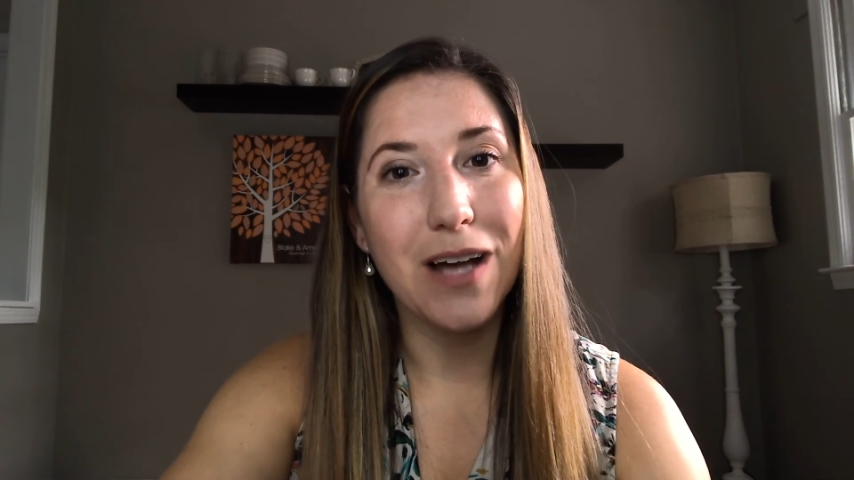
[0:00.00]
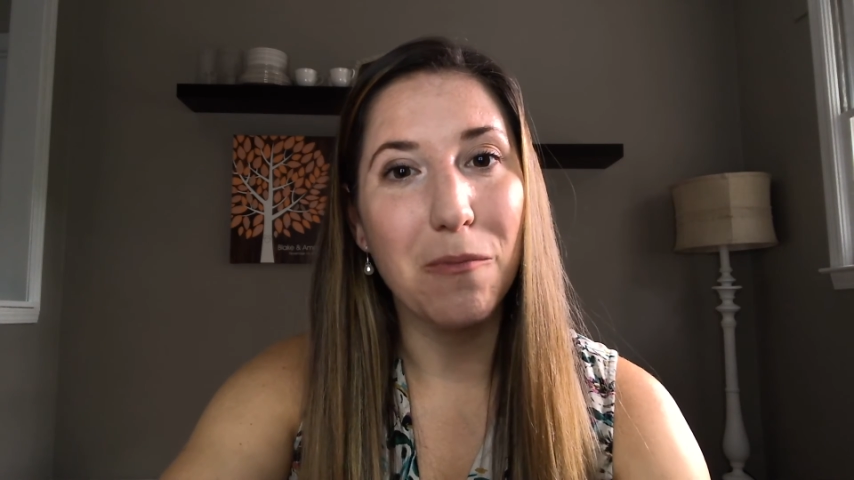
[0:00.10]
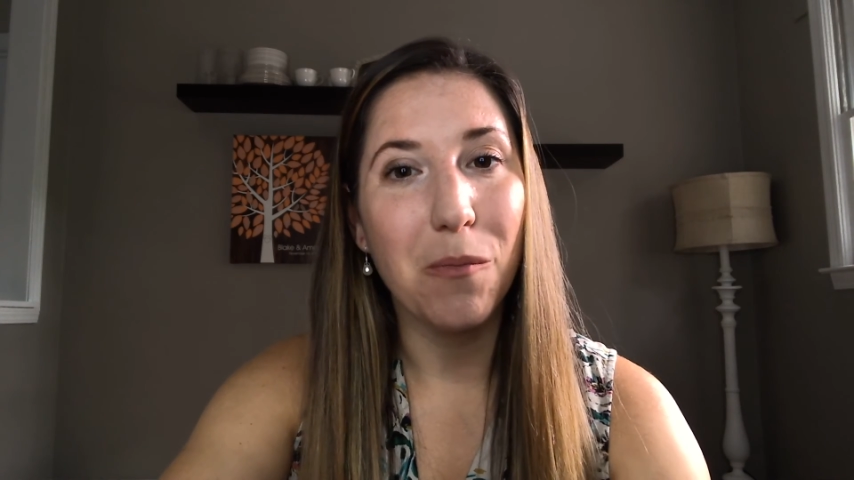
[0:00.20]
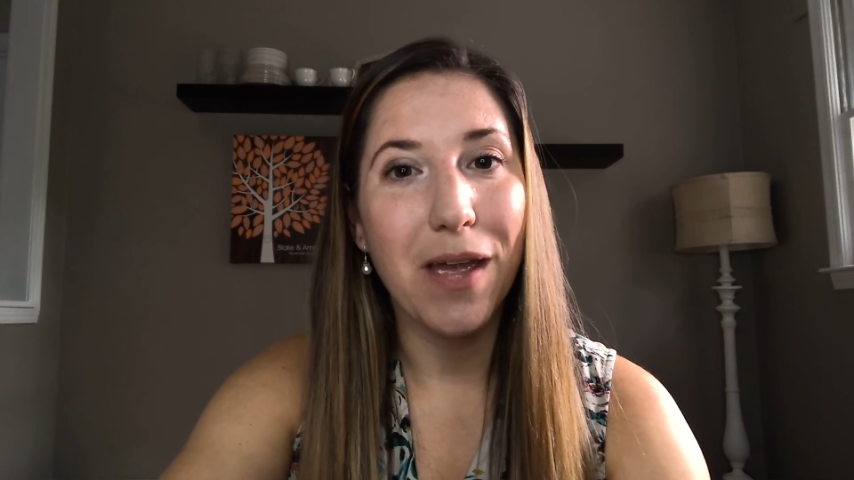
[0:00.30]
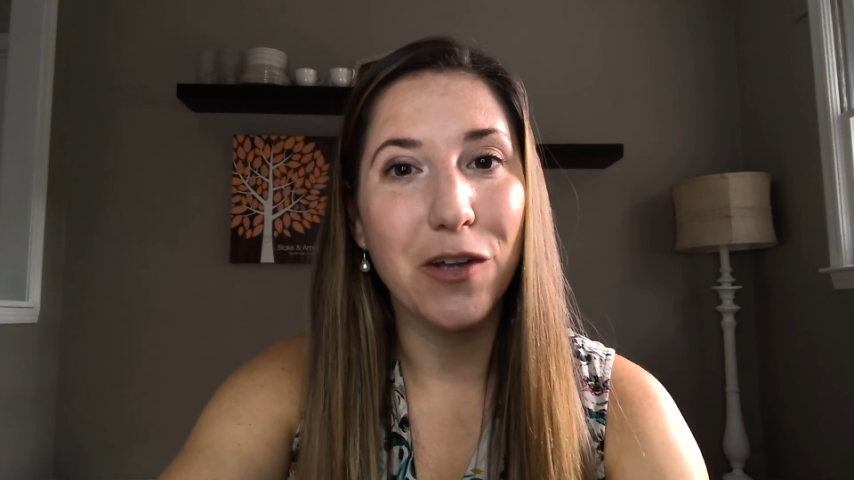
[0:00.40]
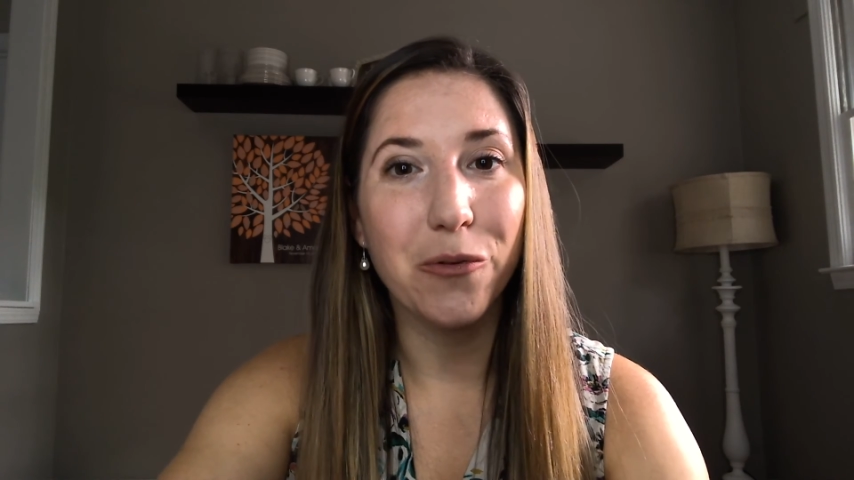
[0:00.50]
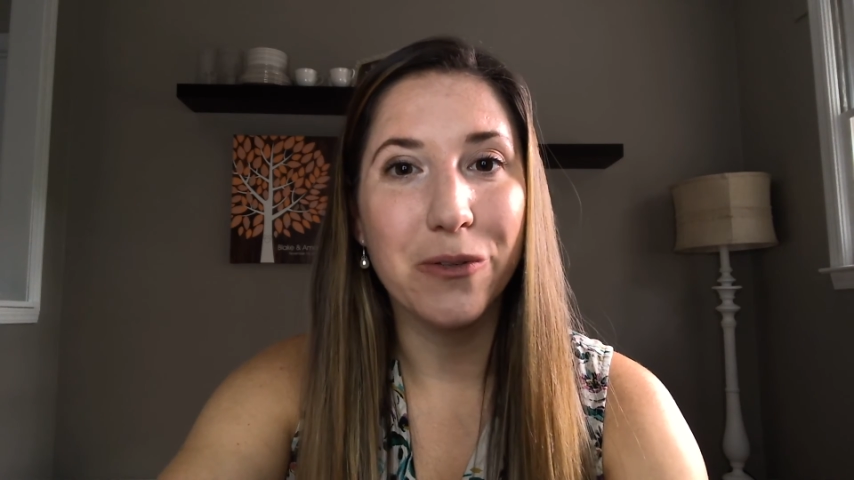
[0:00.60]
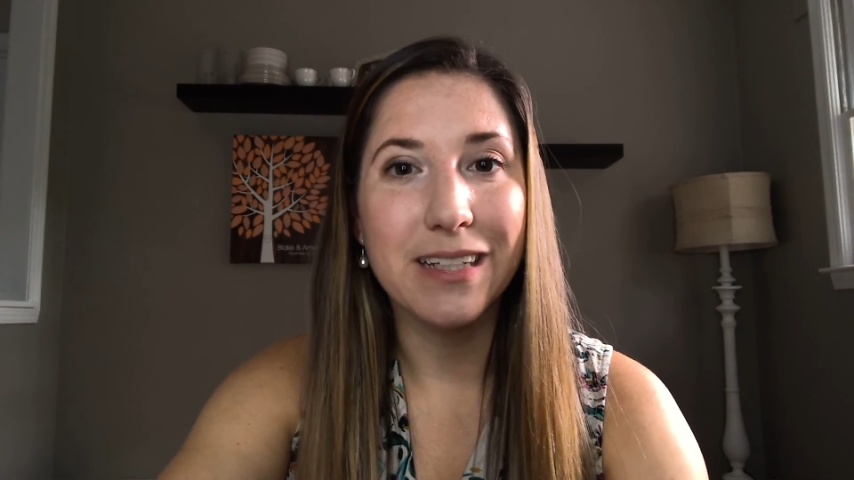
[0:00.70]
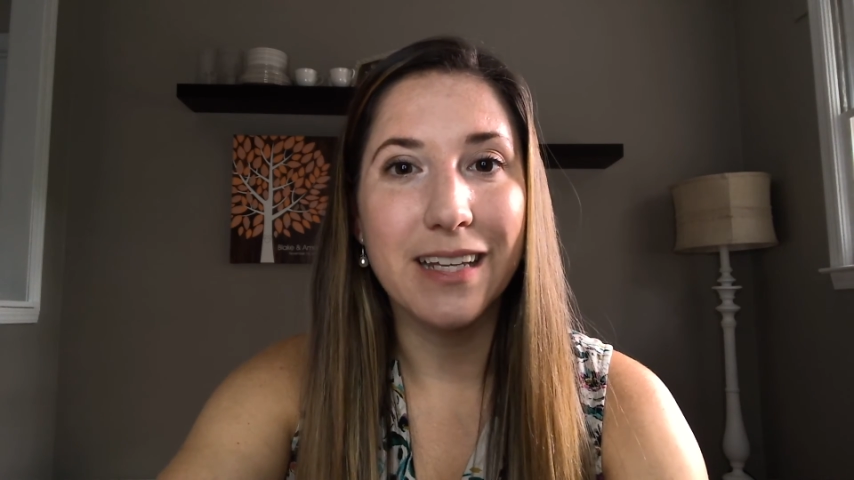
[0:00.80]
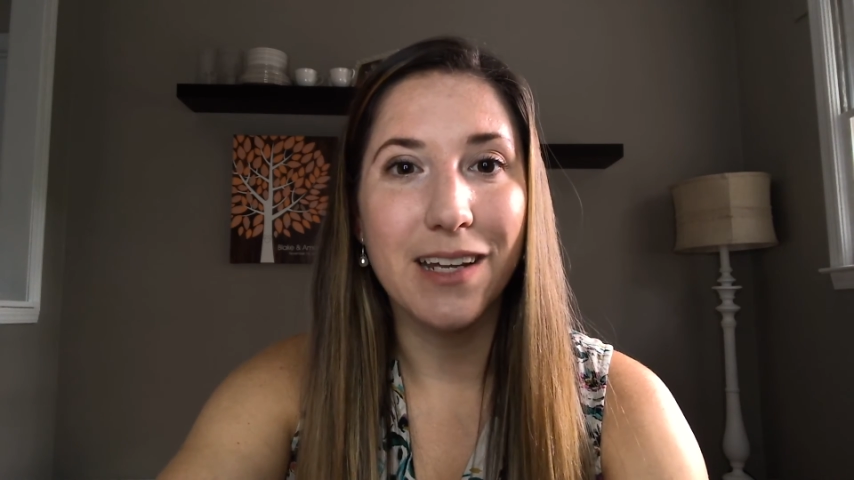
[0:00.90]
I'm Amanda
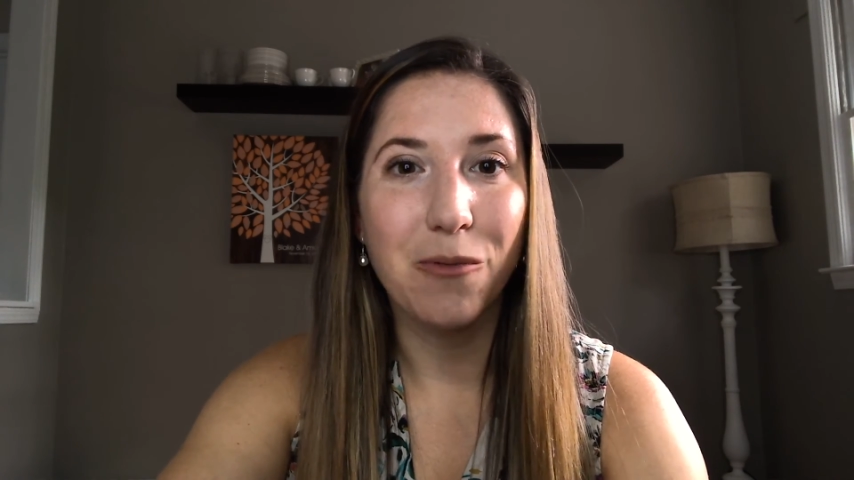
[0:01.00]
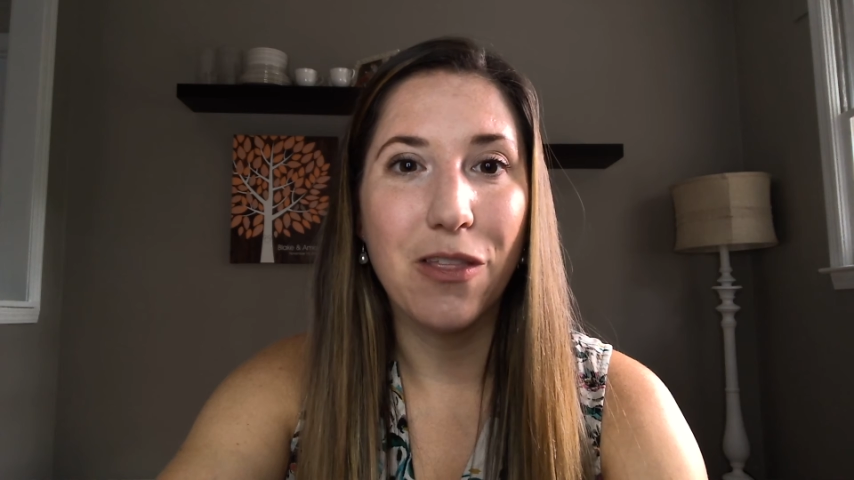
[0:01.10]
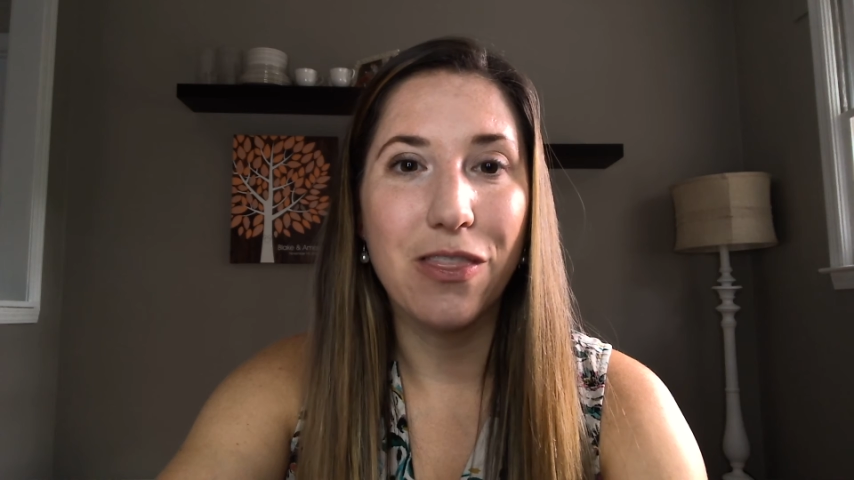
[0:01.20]
Reedling with